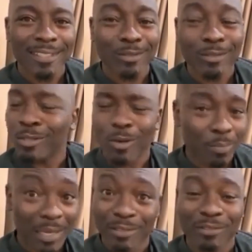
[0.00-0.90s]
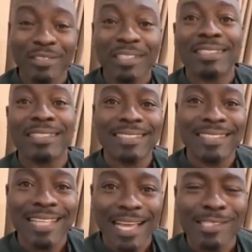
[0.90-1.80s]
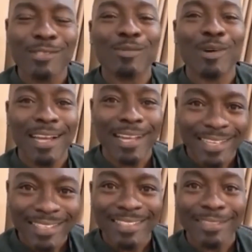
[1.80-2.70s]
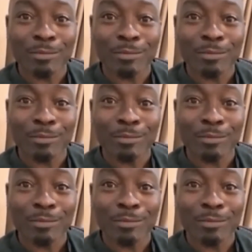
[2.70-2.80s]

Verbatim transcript: It was all part of it. That's why the